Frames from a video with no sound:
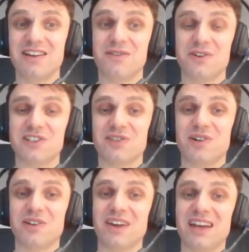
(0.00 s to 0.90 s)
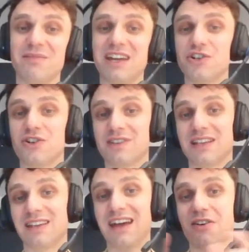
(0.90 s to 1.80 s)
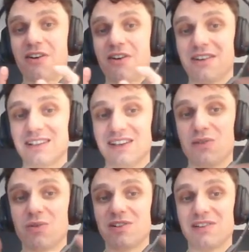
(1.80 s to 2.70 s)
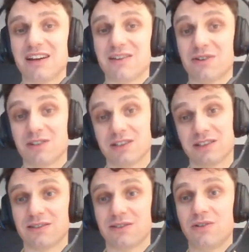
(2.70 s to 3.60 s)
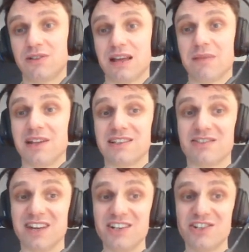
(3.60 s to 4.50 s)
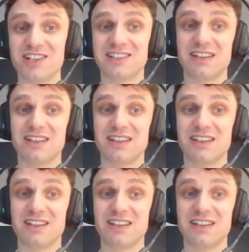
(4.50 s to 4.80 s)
First of all, you can make sure that error is equal across all ability ranges,